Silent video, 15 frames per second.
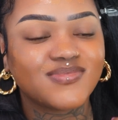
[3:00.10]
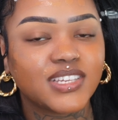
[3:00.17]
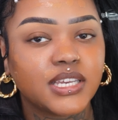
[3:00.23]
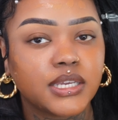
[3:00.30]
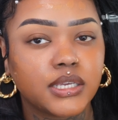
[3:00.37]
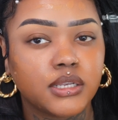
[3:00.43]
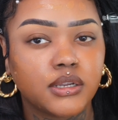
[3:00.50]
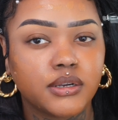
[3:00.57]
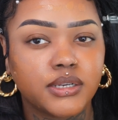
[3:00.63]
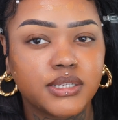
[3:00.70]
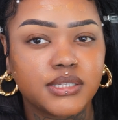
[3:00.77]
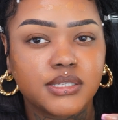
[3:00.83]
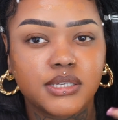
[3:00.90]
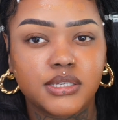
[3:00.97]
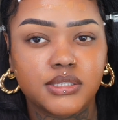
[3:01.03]
I can already
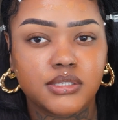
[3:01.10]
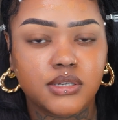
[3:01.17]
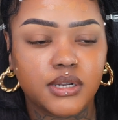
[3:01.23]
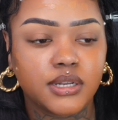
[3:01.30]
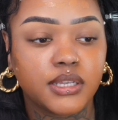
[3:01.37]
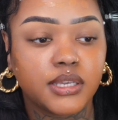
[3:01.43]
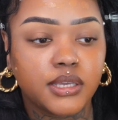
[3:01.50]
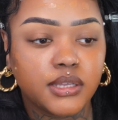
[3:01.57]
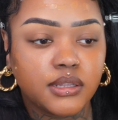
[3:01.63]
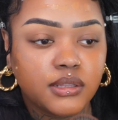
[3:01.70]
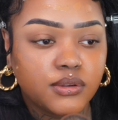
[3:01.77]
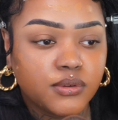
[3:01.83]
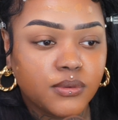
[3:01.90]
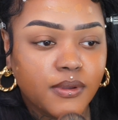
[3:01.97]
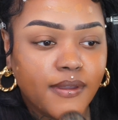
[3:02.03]
see it's starting to get a
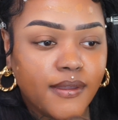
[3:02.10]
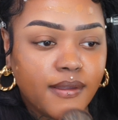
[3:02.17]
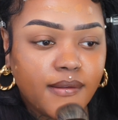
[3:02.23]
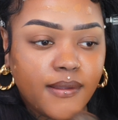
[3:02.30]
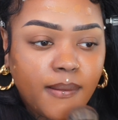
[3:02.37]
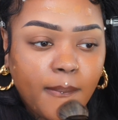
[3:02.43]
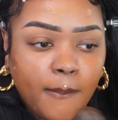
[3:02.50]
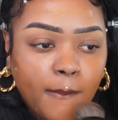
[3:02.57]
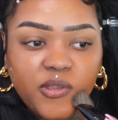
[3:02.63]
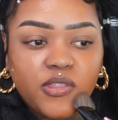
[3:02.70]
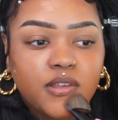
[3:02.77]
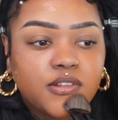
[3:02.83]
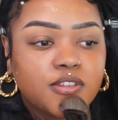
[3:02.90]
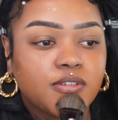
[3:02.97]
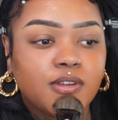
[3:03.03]
little red, but
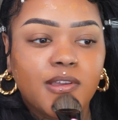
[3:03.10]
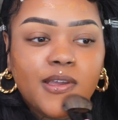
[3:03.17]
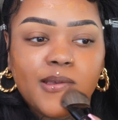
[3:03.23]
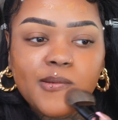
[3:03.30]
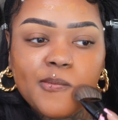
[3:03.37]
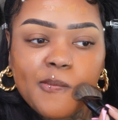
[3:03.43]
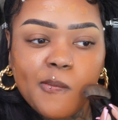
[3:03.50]
that's okay.